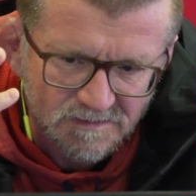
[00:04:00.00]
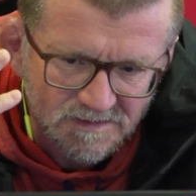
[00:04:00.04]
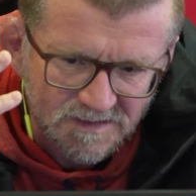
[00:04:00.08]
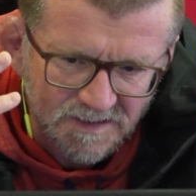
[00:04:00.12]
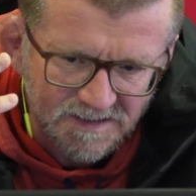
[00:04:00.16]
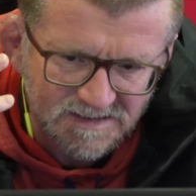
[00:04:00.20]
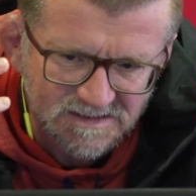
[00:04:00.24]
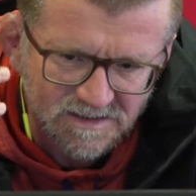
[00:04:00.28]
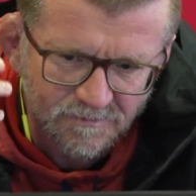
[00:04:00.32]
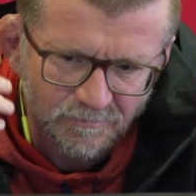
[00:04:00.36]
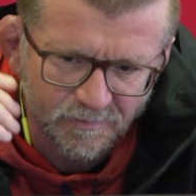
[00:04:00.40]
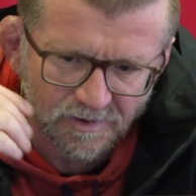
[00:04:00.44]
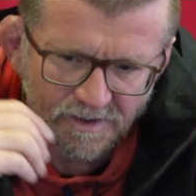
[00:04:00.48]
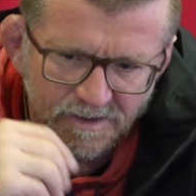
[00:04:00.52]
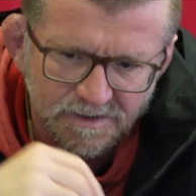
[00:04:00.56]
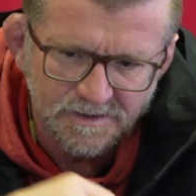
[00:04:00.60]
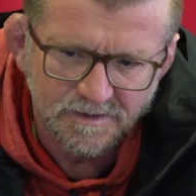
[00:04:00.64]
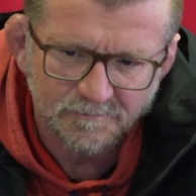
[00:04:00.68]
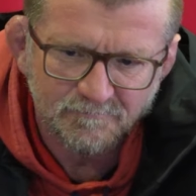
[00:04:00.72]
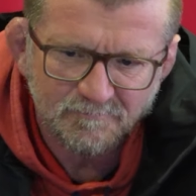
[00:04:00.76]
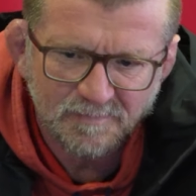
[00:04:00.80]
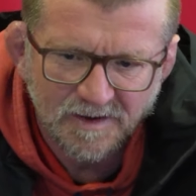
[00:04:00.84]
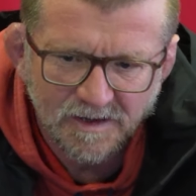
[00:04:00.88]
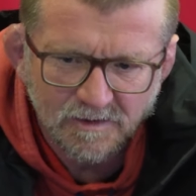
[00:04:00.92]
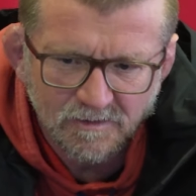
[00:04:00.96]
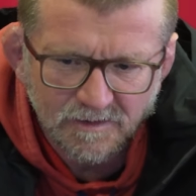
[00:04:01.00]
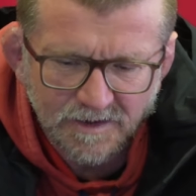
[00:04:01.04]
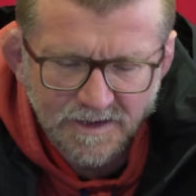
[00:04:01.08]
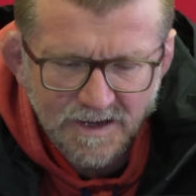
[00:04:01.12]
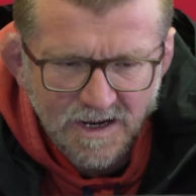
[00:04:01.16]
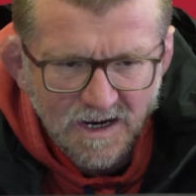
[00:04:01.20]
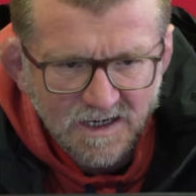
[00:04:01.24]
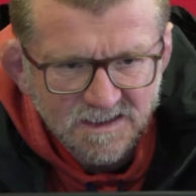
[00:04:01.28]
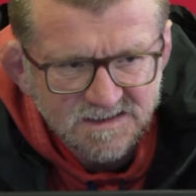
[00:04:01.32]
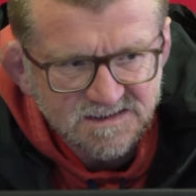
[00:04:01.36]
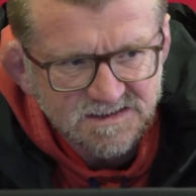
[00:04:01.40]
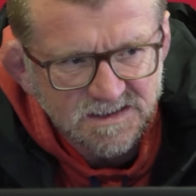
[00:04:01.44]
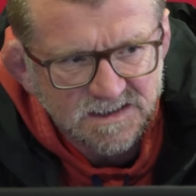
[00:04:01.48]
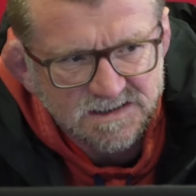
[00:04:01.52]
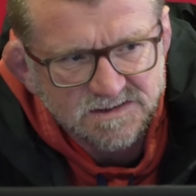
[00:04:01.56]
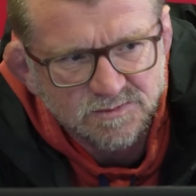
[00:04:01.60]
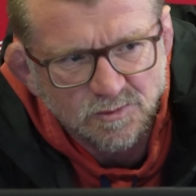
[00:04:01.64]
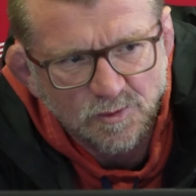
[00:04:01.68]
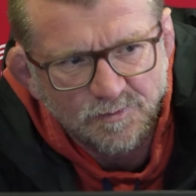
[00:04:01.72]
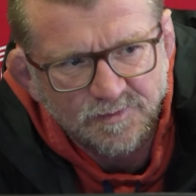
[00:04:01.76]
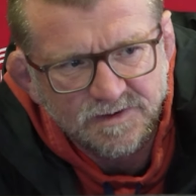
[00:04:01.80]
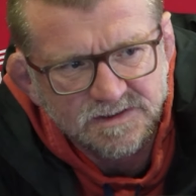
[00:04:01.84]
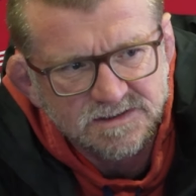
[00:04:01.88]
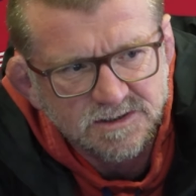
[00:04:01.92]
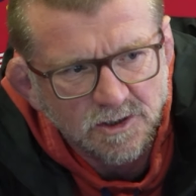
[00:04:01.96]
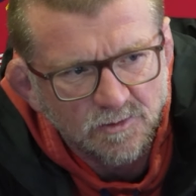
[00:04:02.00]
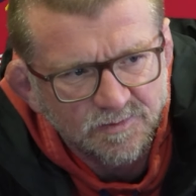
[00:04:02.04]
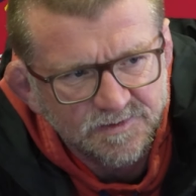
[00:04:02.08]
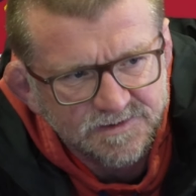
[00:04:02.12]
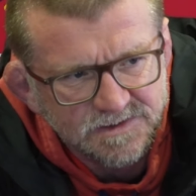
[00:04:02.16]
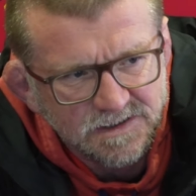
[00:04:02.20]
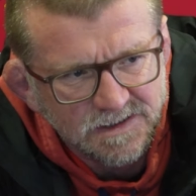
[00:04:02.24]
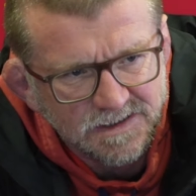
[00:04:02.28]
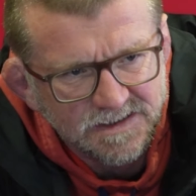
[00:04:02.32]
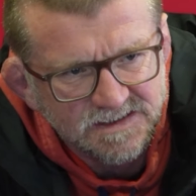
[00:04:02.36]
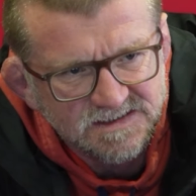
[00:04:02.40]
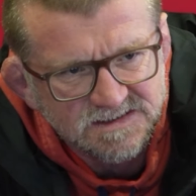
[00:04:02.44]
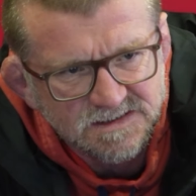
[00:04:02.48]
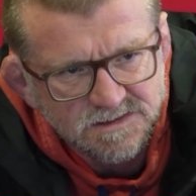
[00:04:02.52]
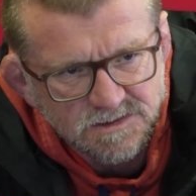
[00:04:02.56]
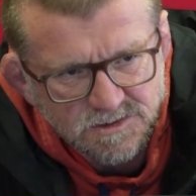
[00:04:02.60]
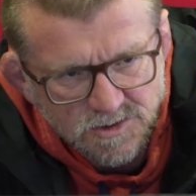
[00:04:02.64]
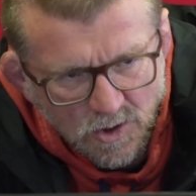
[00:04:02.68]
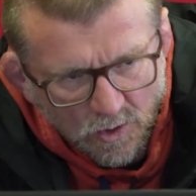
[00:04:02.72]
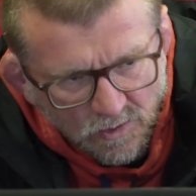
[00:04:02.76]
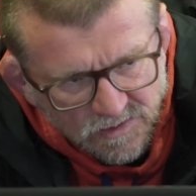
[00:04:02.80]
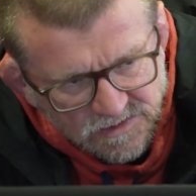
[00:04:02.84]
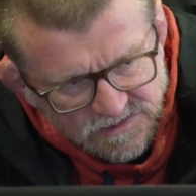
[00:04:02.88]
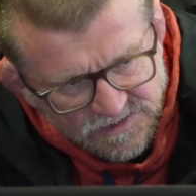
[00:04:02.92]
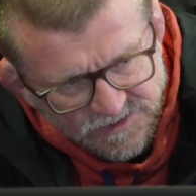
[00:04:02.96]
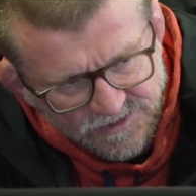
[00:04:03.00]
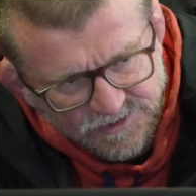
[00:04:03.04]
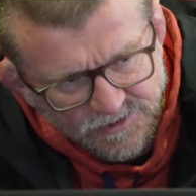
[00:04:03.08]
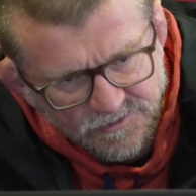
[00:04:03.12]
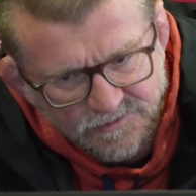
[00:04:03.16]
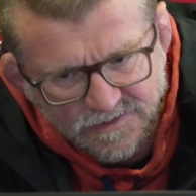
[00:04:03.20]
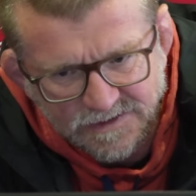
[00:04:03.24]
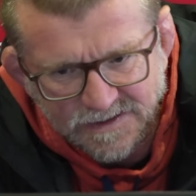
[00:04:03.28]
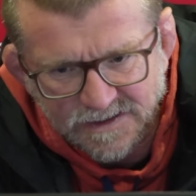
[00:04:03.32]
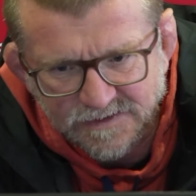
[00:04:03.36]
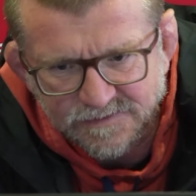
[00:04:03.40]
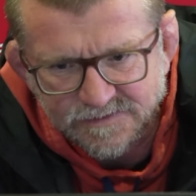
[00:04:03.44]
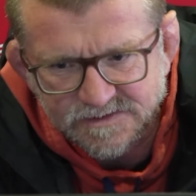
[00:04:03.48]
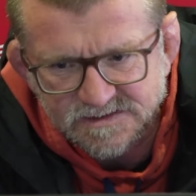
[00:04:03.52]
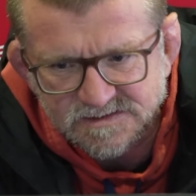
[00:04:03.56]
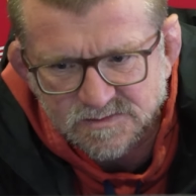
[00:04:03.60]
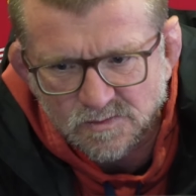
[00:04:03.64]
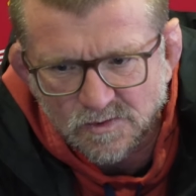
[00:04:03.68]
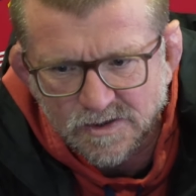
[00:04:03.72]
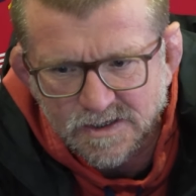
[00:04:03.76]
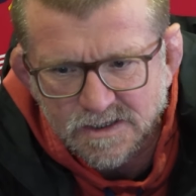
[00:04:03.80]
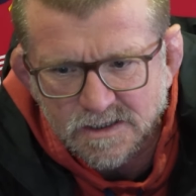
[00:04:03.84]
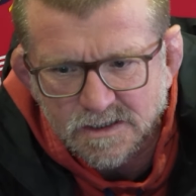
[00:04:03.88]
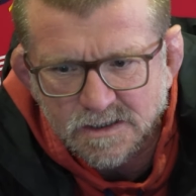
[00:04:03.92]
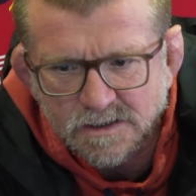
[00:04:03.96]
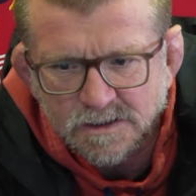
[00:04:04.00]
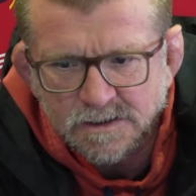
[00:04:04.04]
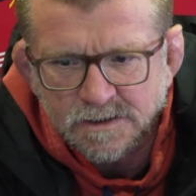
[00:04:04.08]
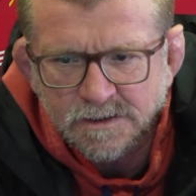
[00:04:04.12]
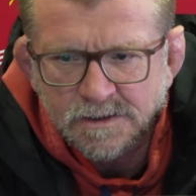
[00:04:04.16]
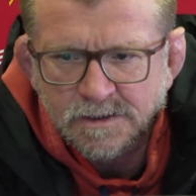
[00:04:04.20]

discipline and penalty access will be top of the list not to do again this week.